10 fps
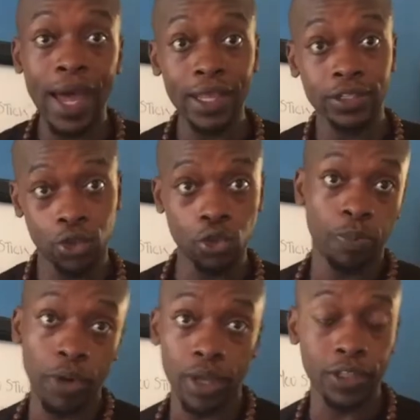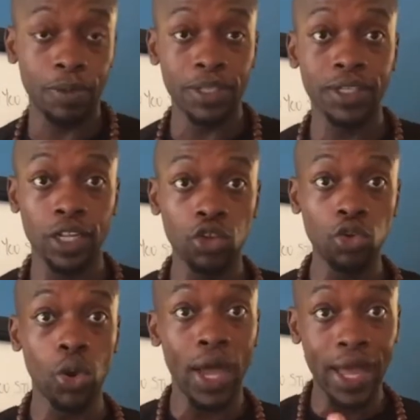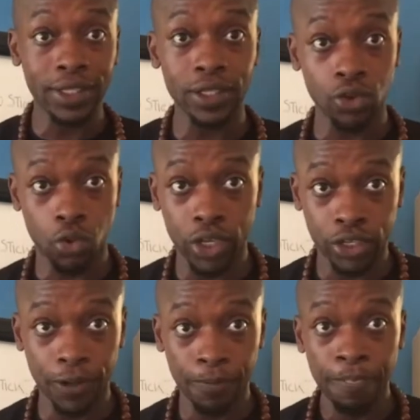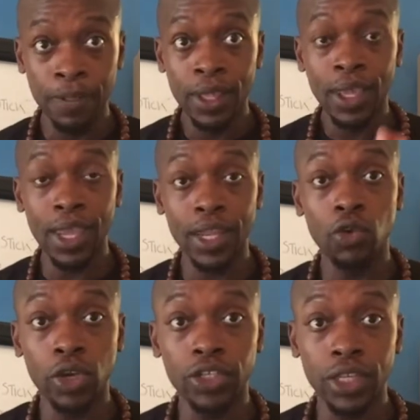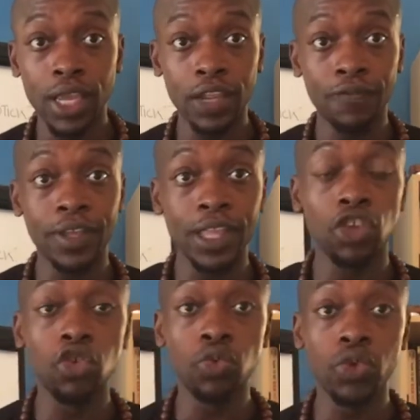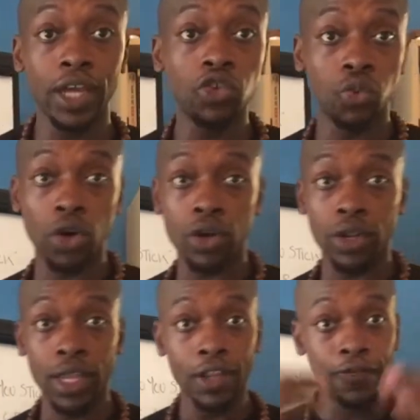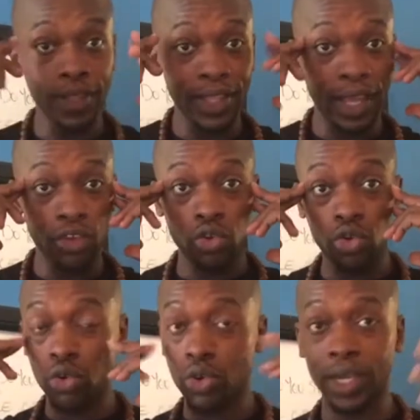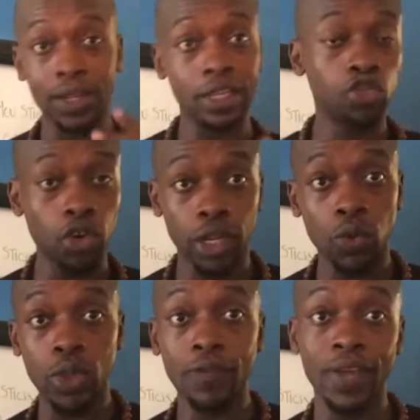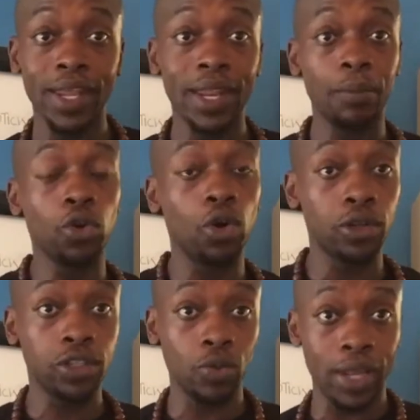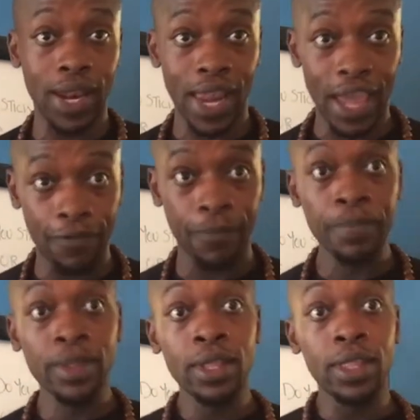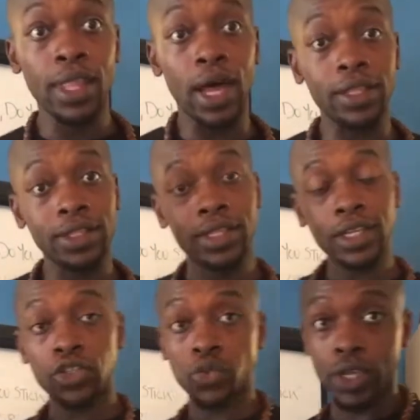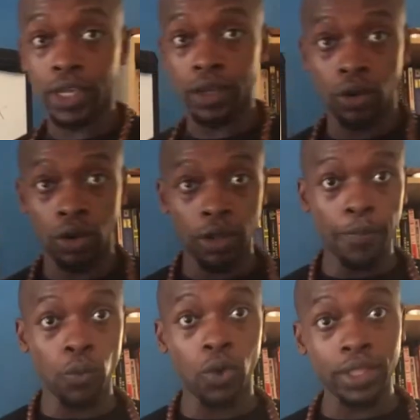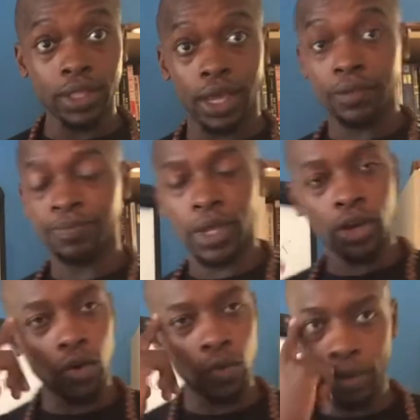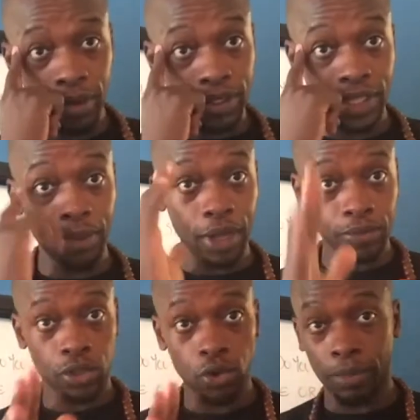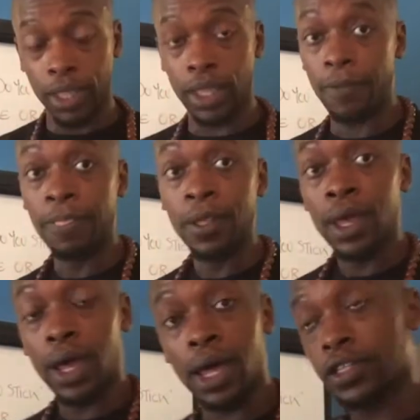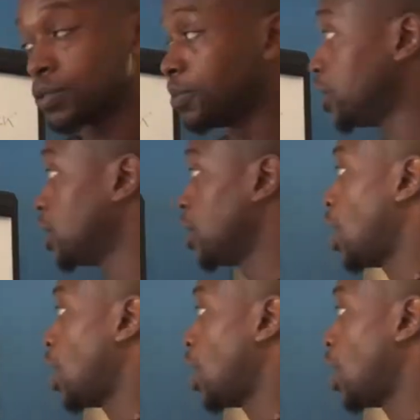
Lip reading: Ask Super is basically you asking the question, anything that you would like to work on, anything that you kind of are struggling with, and I'm going to answer it live. Now, this week, one guy, I can't remember his name, I'm sorry about that, asked me